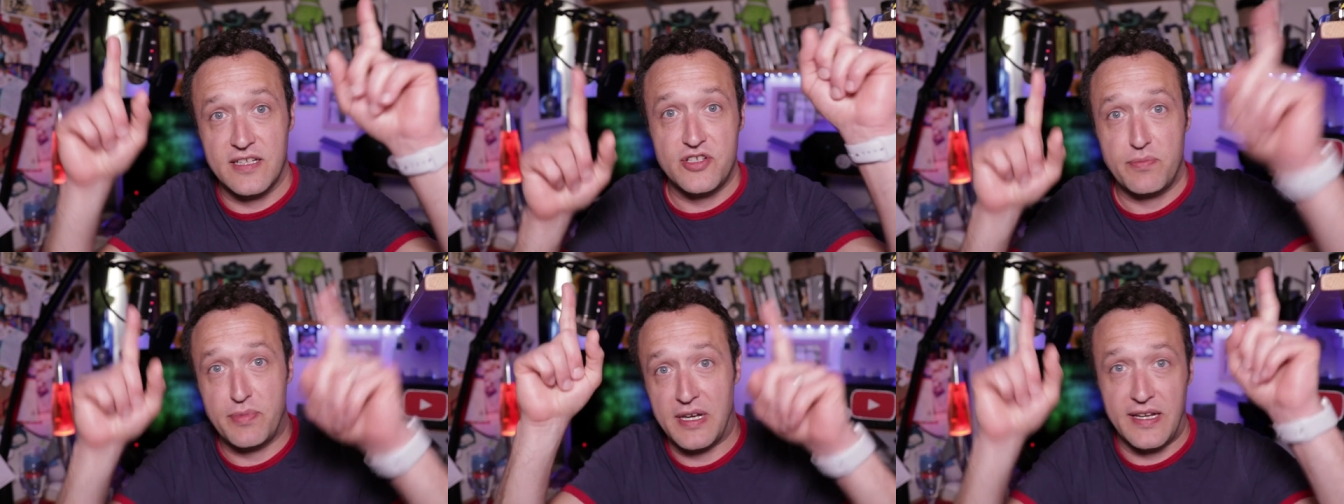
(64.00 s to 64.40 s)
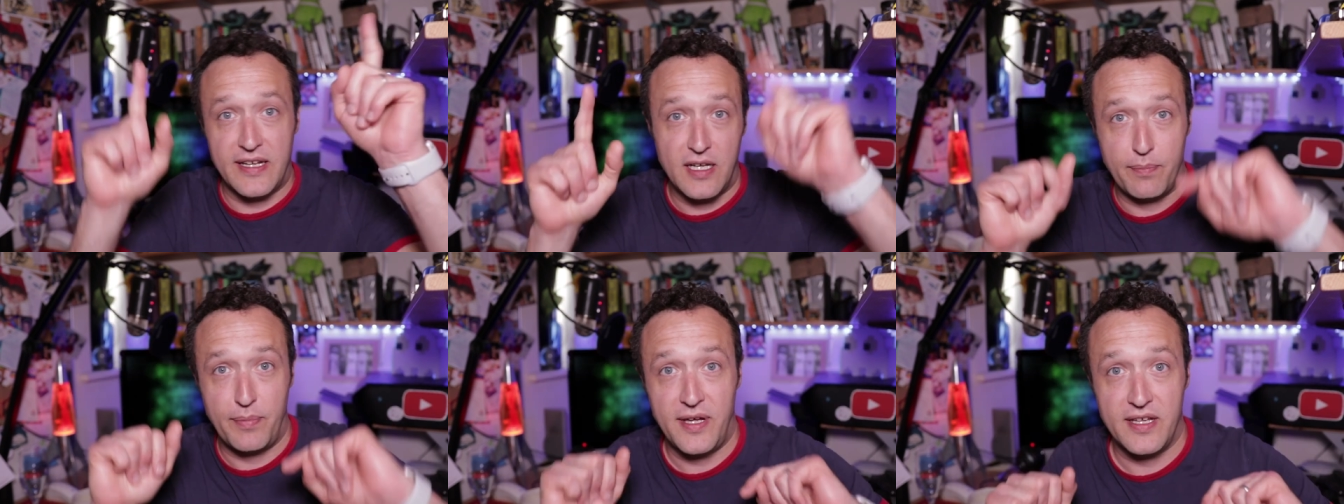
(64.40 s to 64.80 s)
There should be a
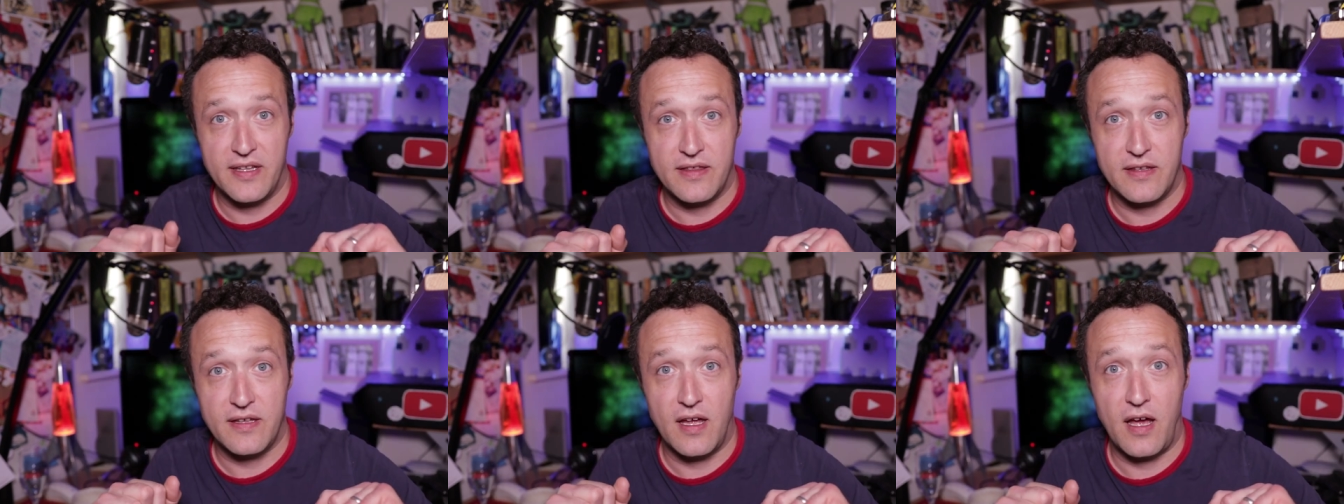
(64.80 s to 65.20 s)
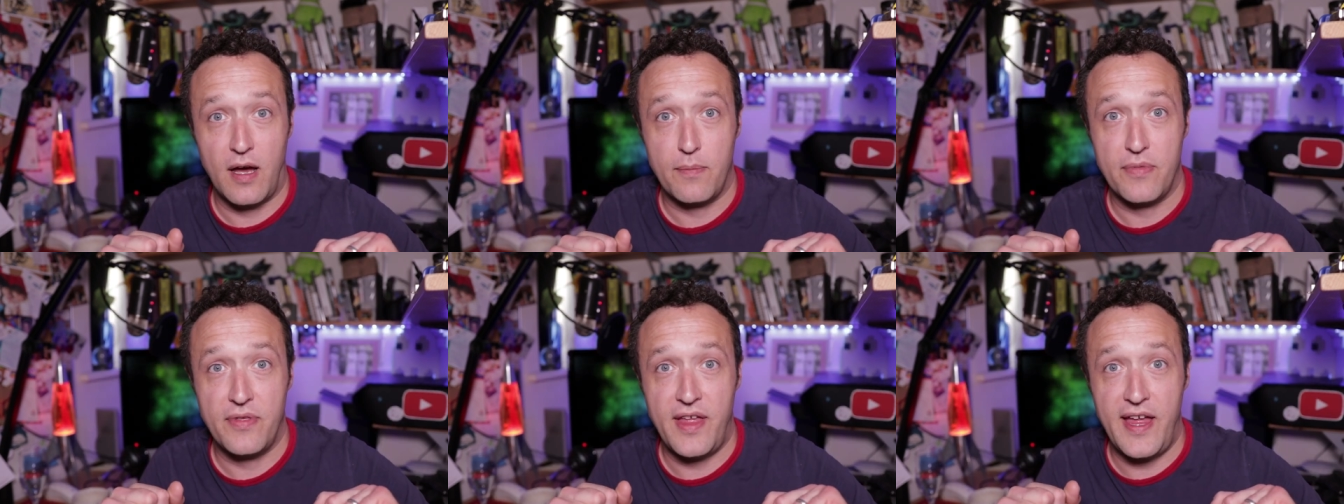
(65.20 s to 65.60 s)
link appeared
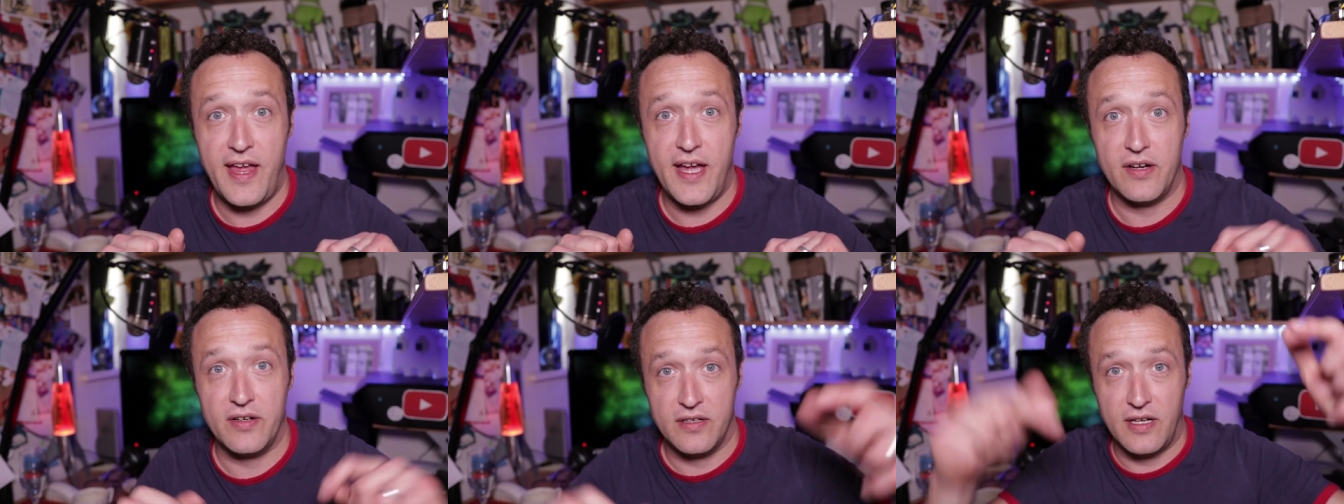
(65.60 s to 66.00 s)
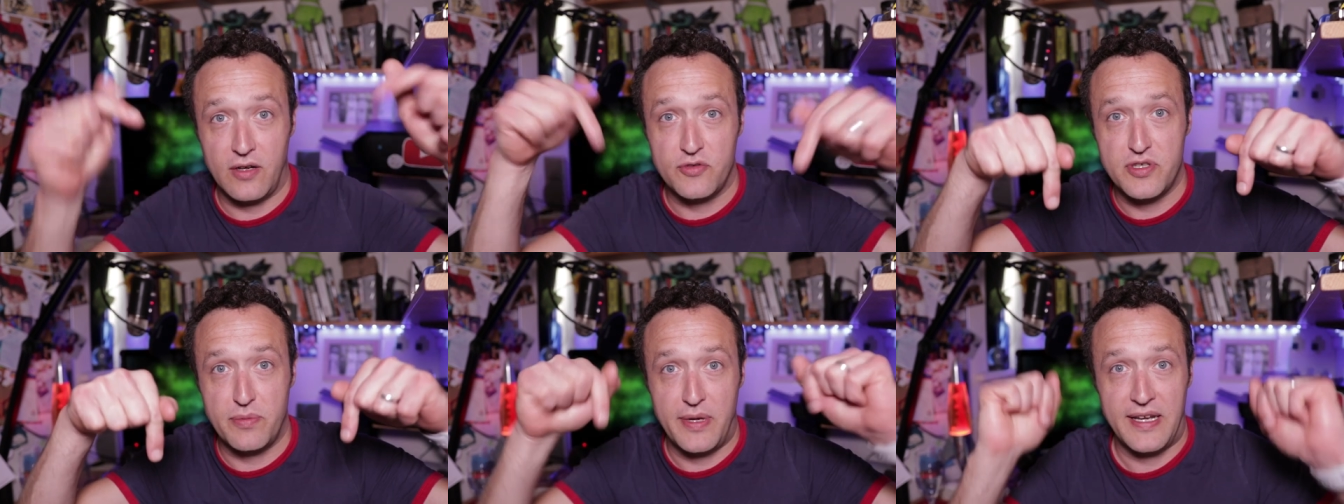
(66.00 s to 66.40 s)
up there, and there'll
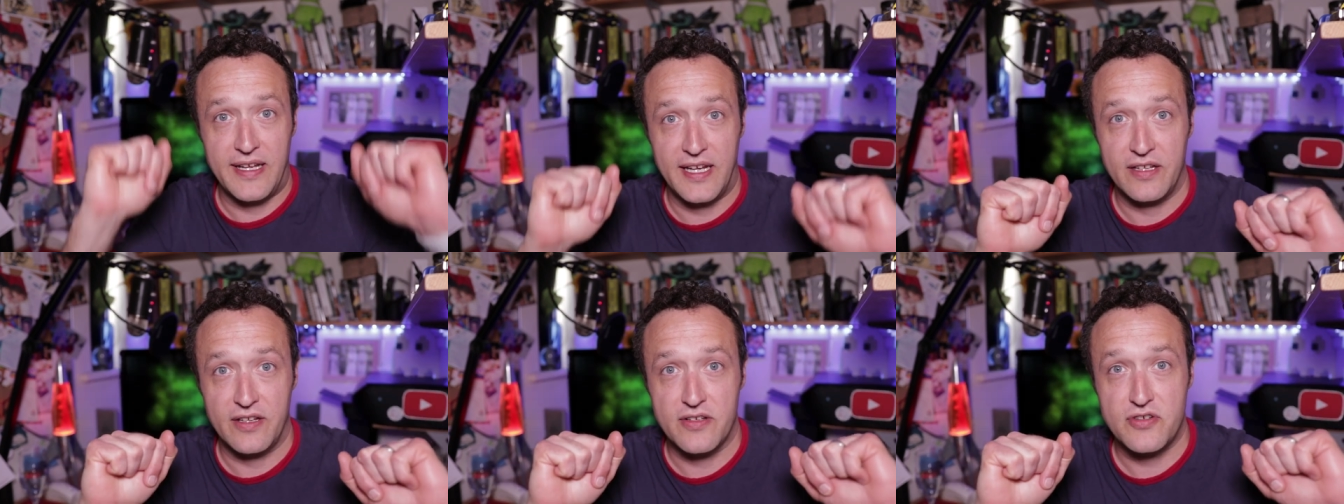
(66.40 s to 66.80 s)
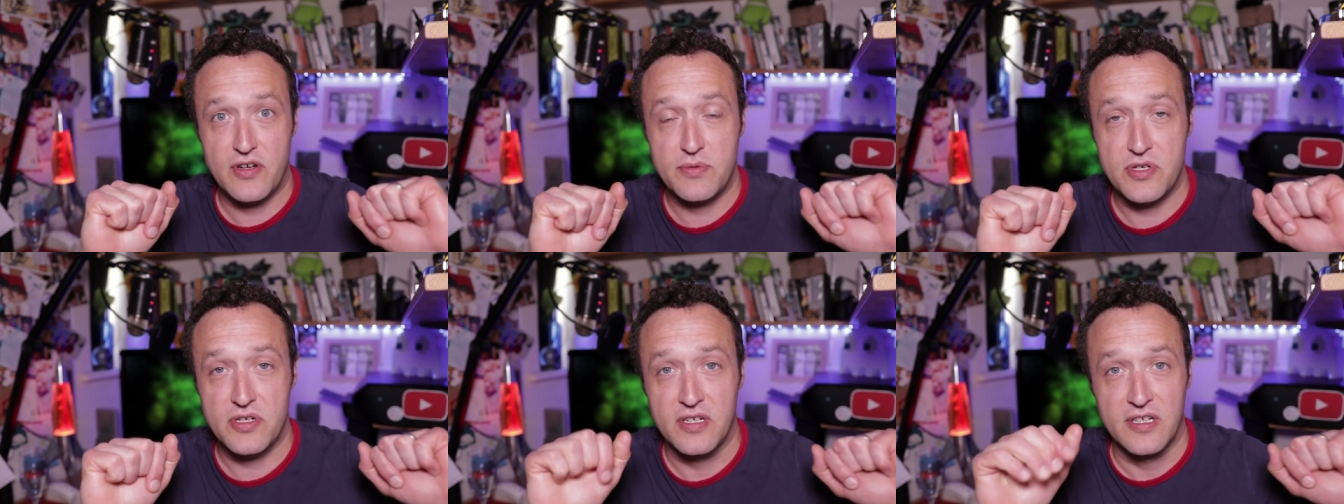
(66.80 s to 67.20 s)
also be a link in the
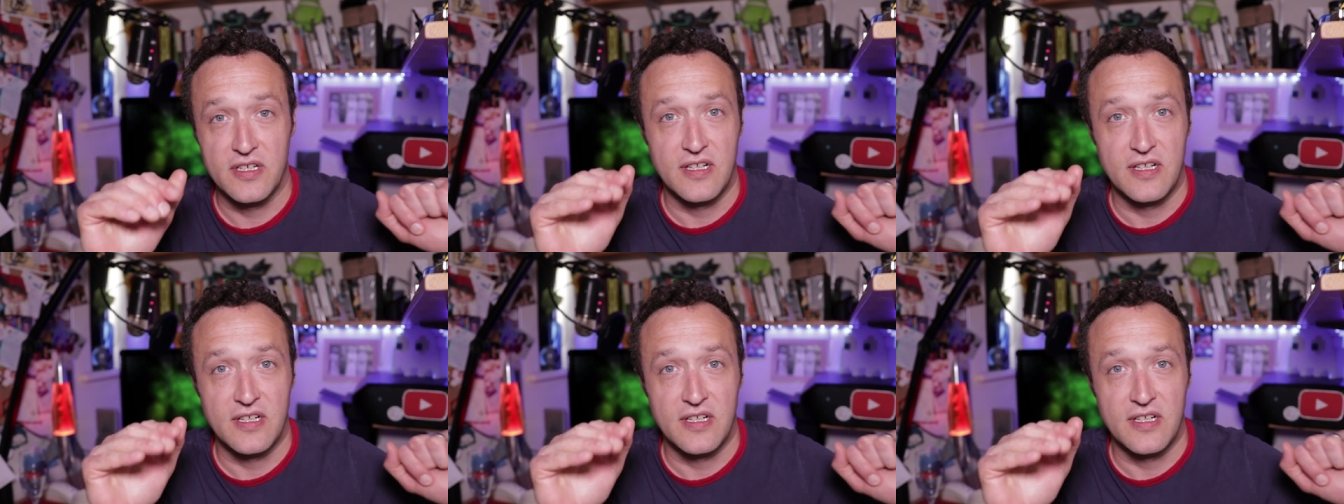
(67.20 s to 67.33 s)
description.